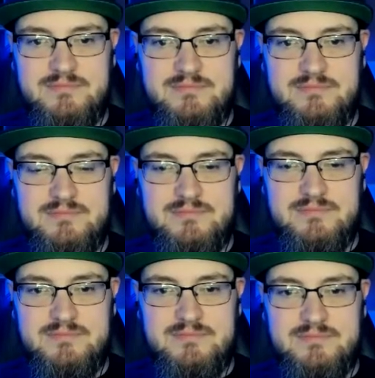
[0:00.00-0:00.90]

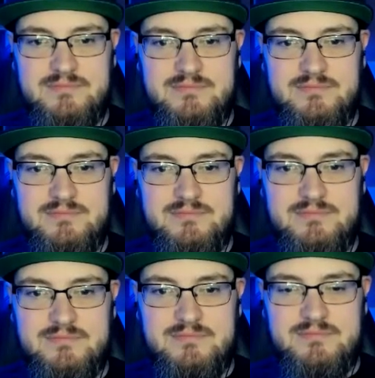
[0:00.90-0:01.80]

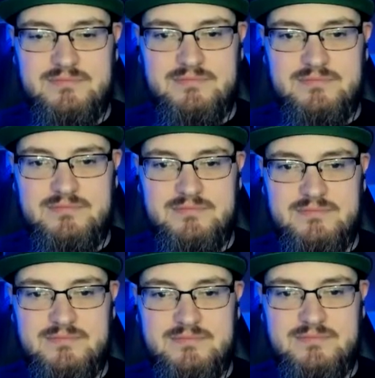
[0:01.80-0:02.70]

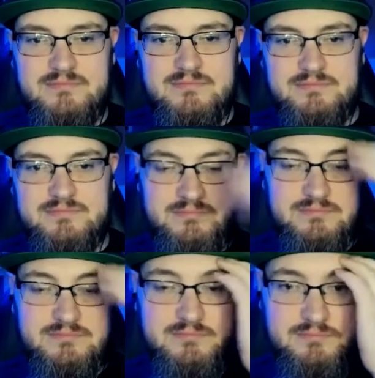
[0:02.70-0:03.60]

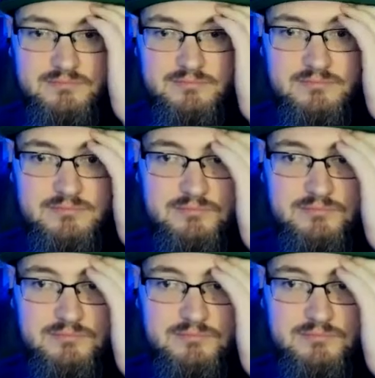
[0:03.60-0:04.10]
(silent)